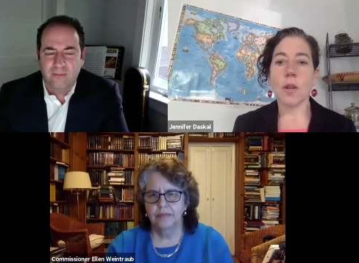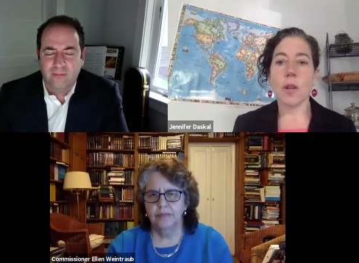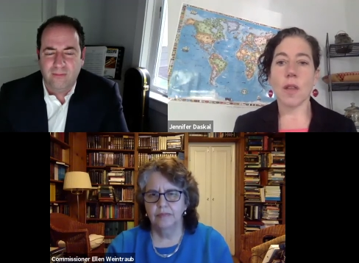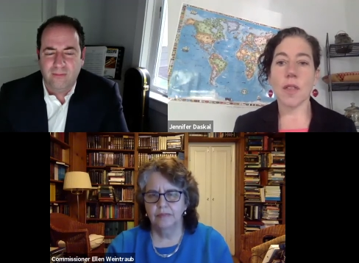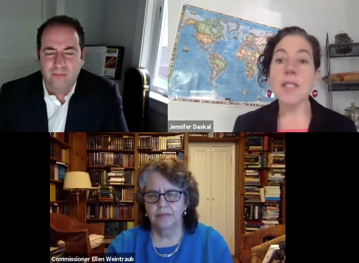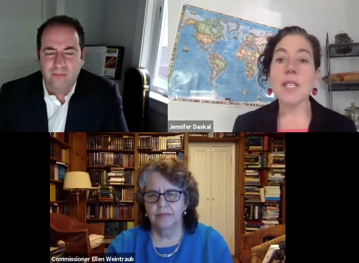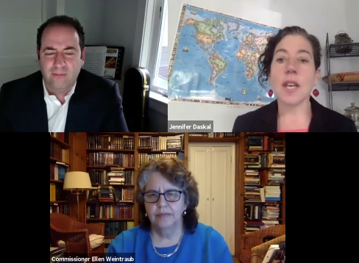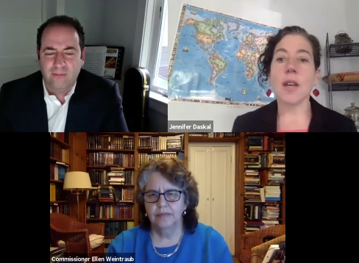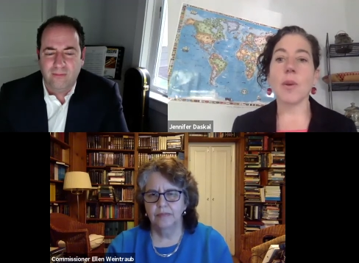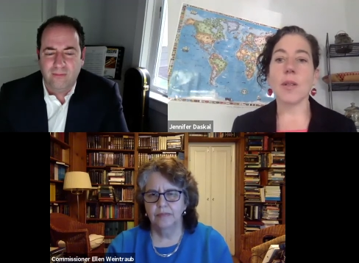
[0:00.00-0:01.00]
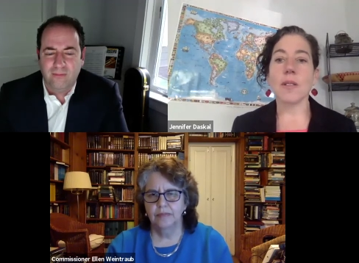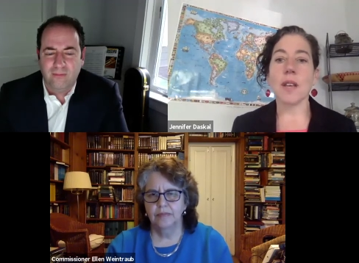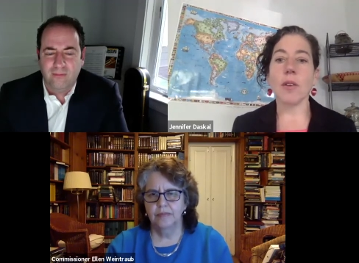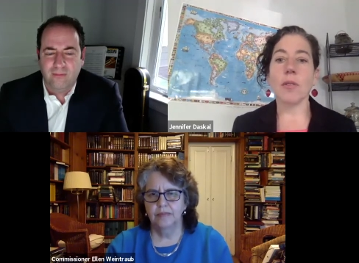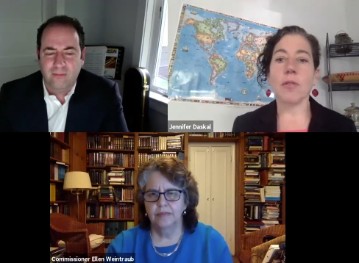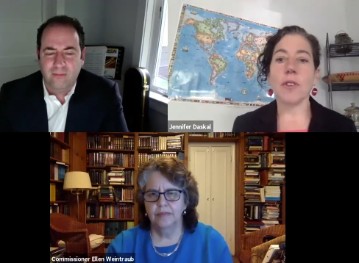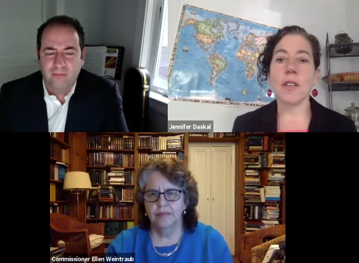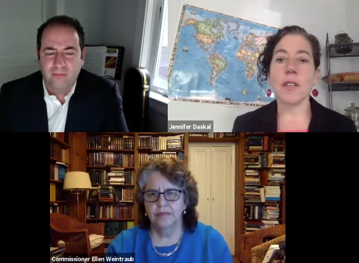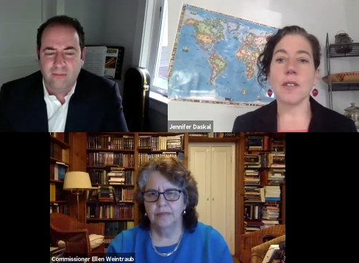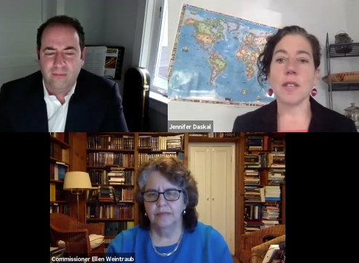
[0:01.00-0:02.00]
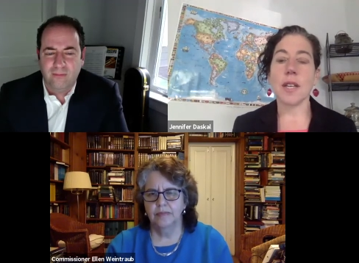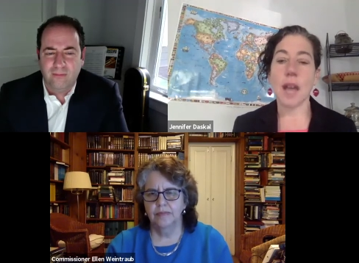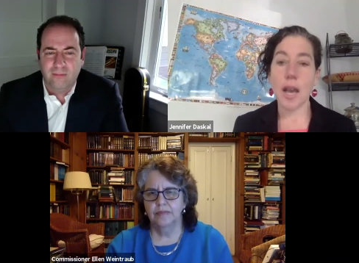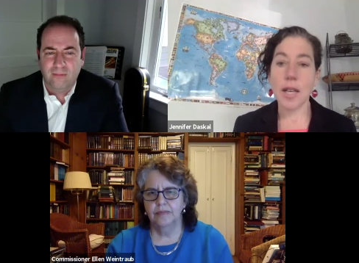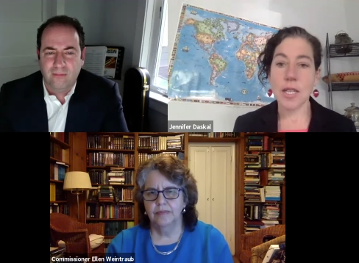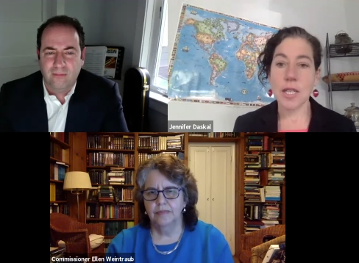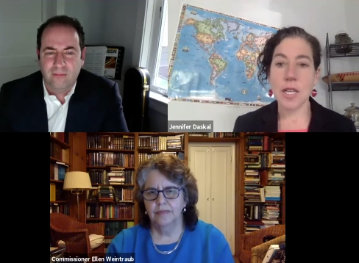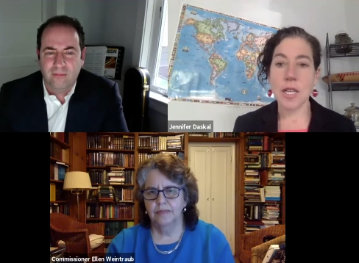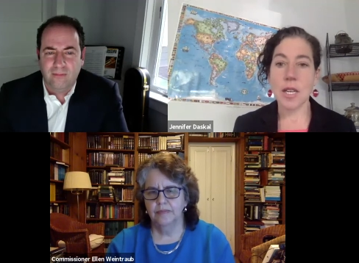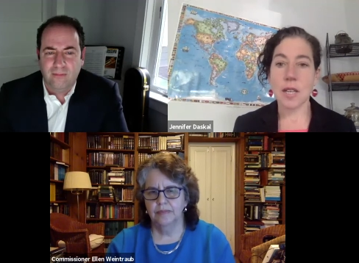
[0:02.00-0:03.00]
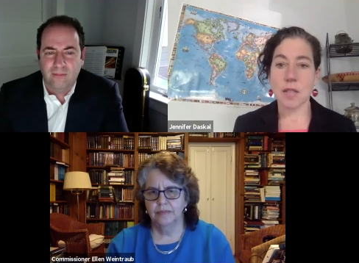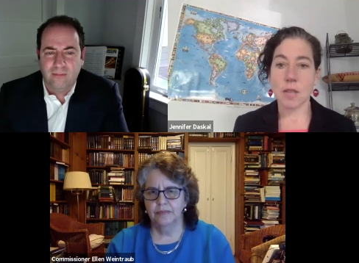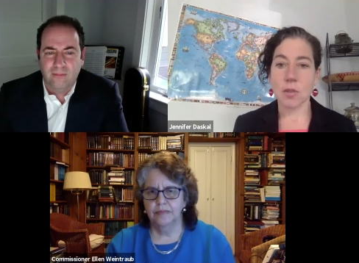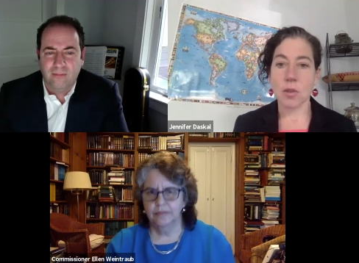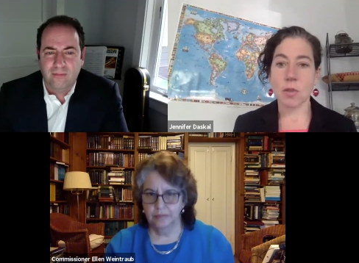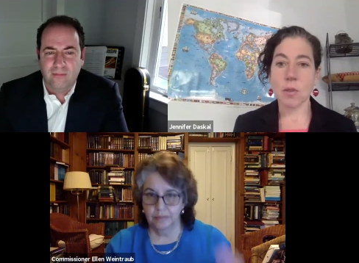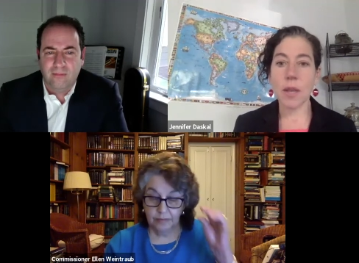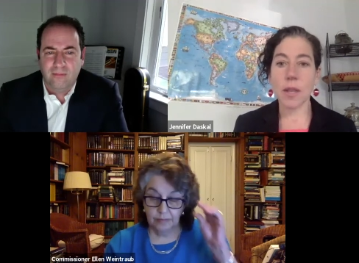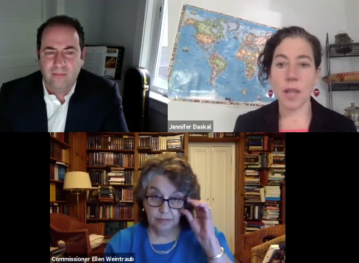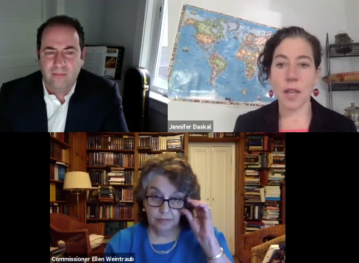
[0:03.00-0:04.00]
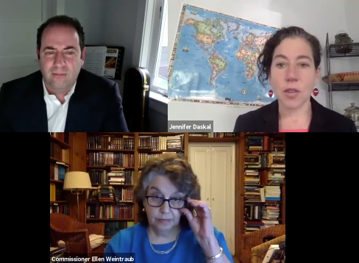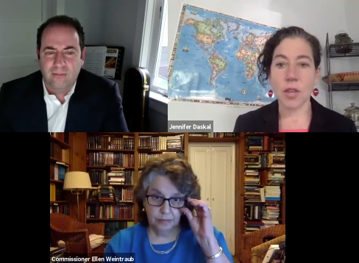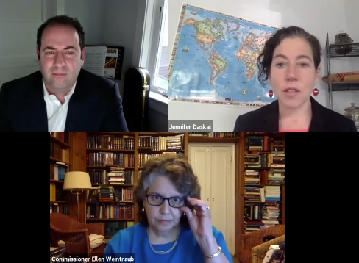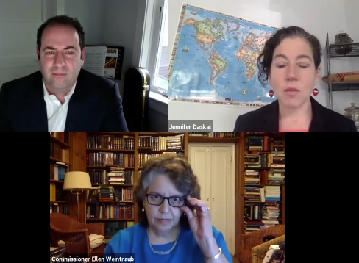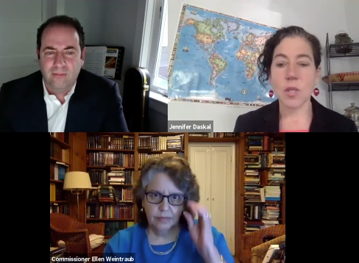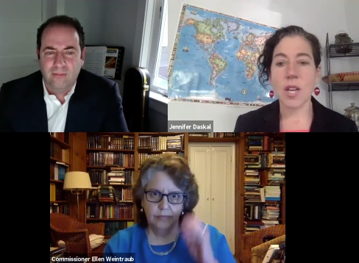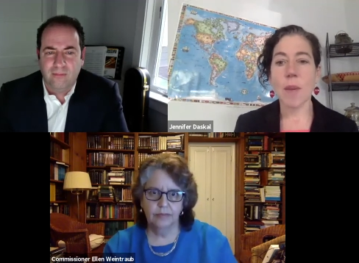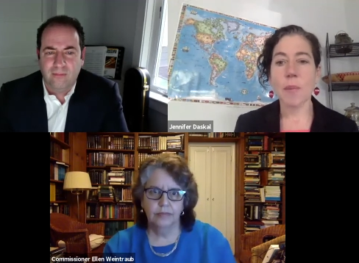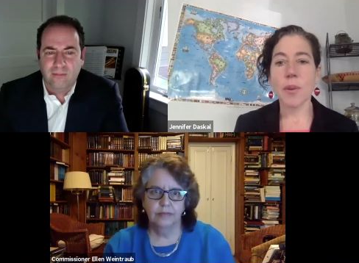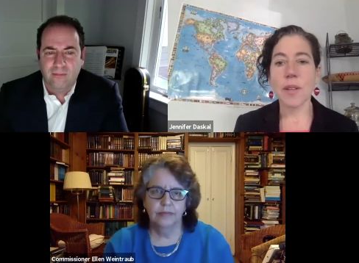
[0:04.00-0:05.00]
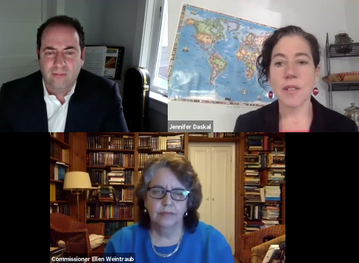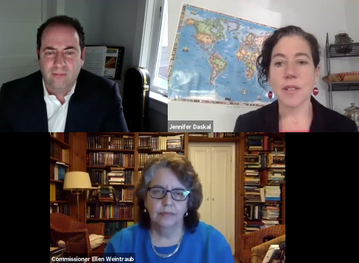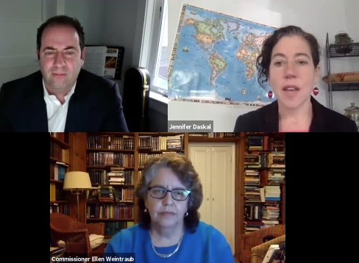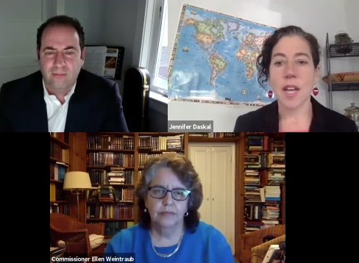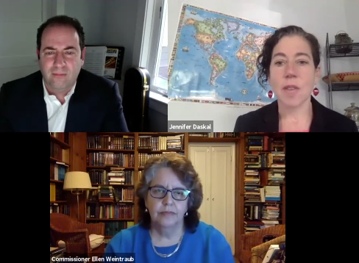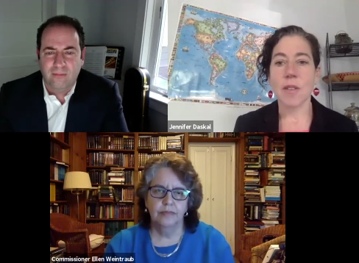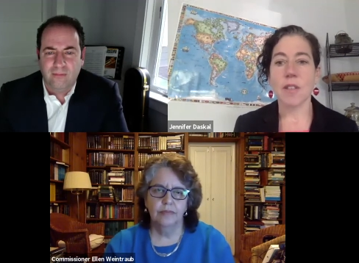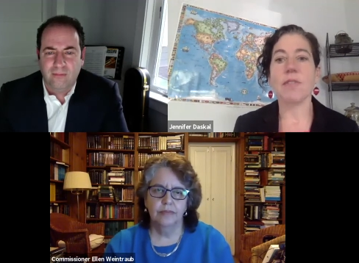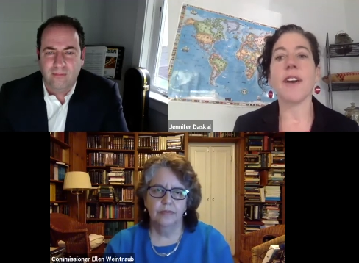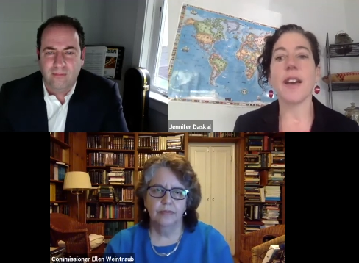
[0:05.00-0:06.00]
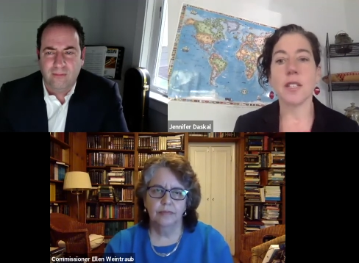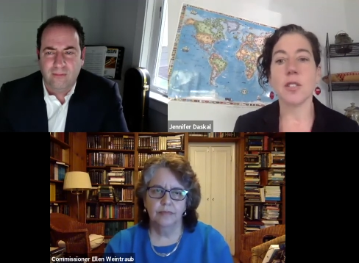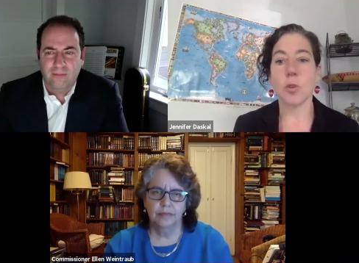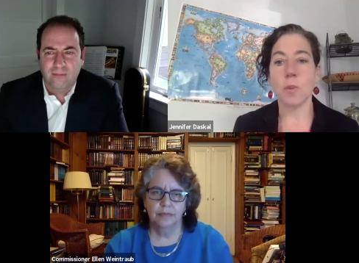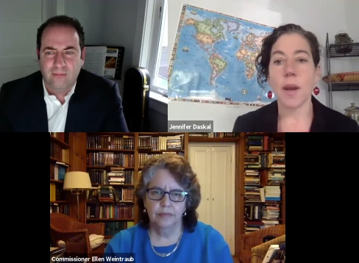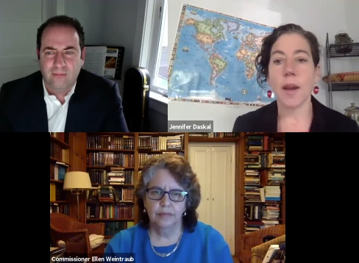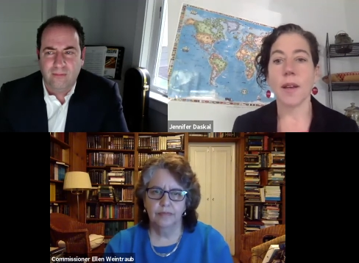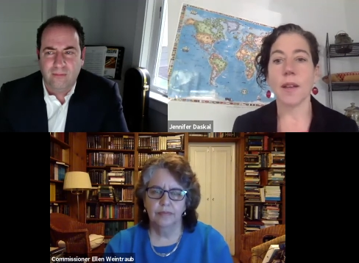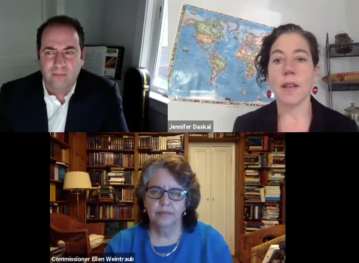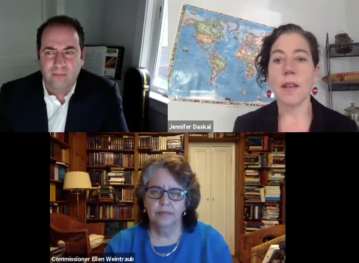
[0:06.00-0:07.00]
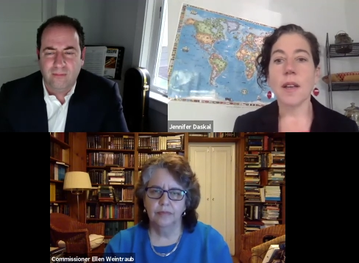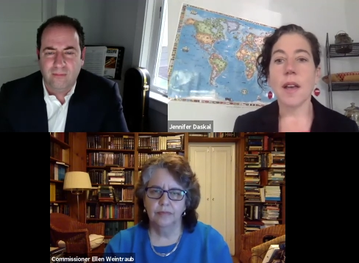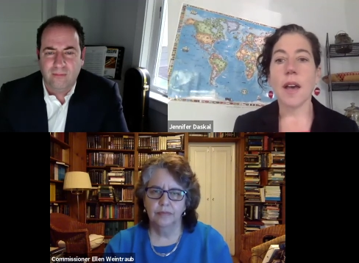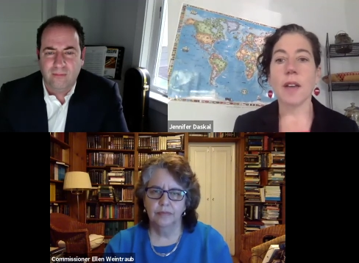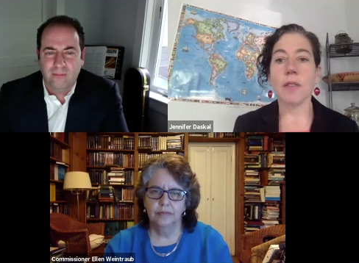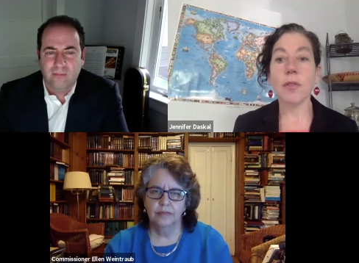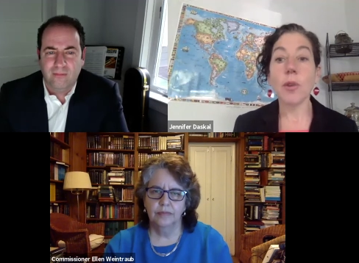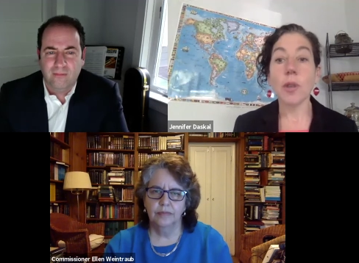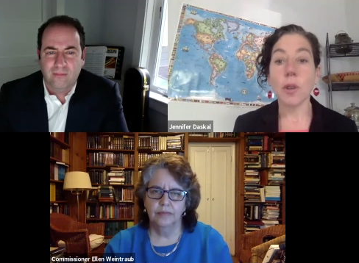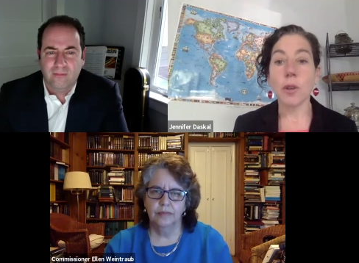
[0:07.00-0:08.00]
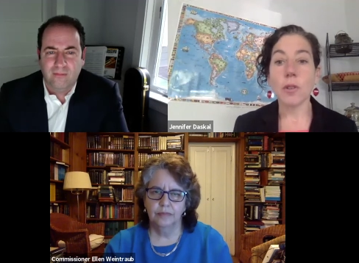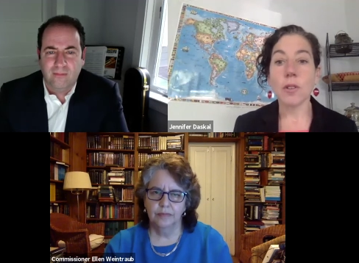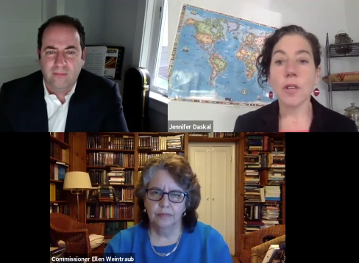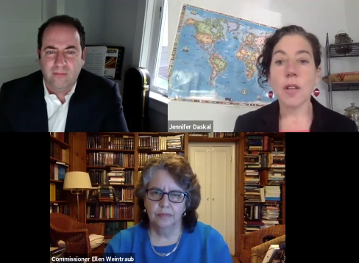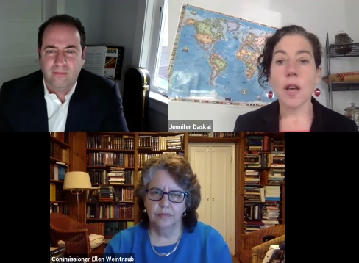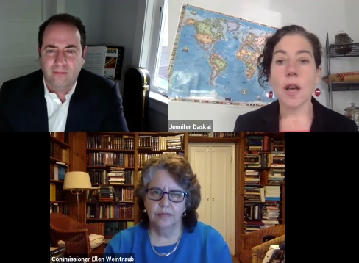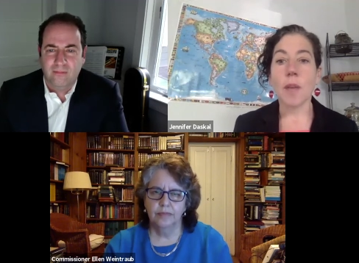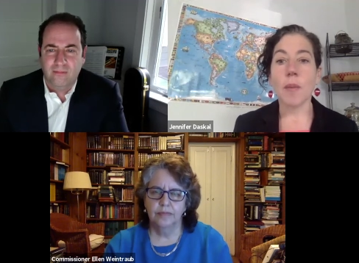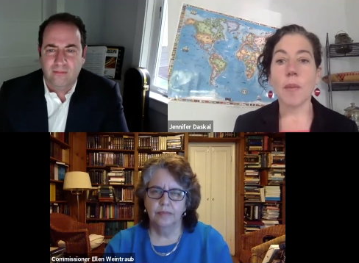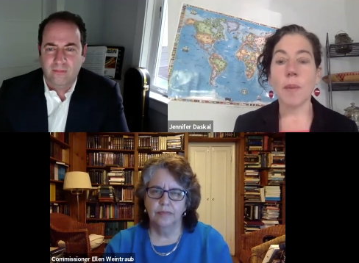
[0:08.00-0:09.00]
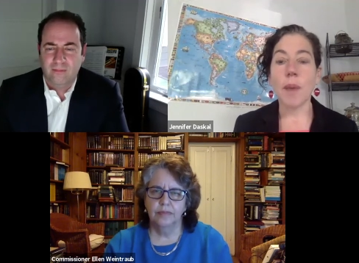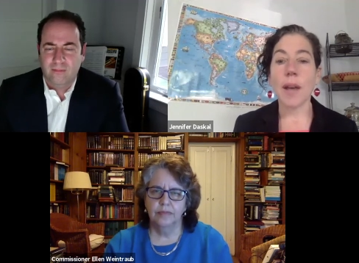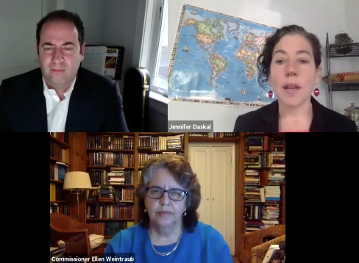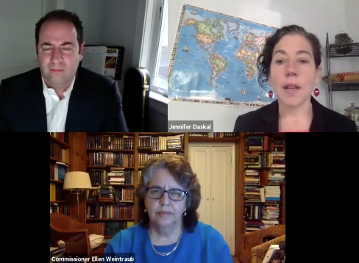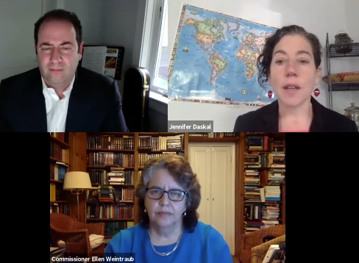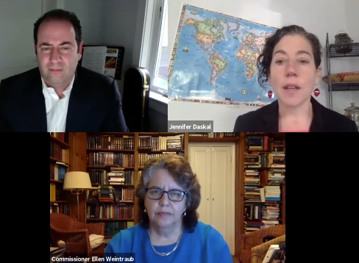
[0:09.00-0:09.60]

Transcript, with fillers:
Speaker 1: authenticate oneself is an ID and some sort of mailing address, which operates as kind of a de facto ban on foreigners um, buying